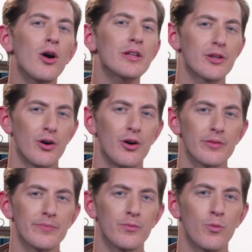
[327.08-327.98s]
All in
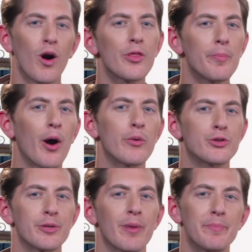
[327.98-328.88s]
all, while the
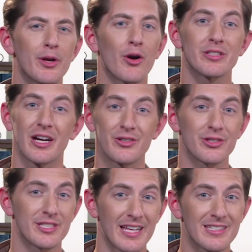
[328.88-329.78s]
poetry might be hard to
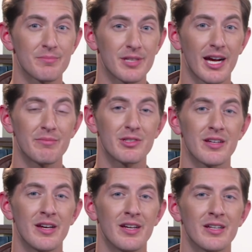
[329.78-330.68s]
understand
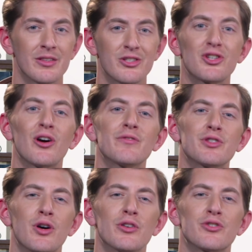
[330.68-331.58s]
sometimes, the Song of
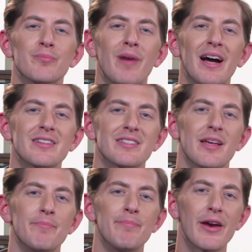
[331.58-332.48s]
Songs remind us
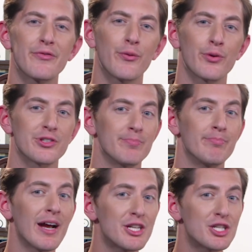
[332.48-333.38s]
that metaphors
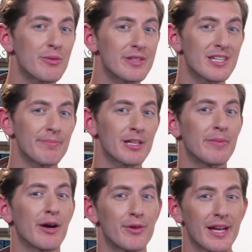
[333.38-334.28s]
might show us something
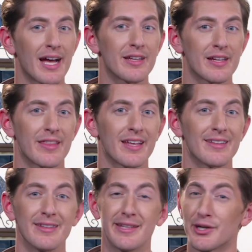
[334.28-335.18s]
about reality
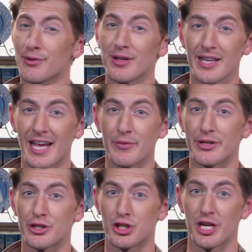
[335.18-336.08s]
that literal
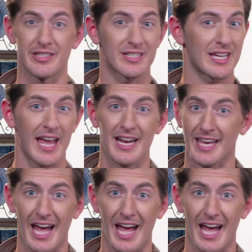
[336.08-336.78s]
language just can't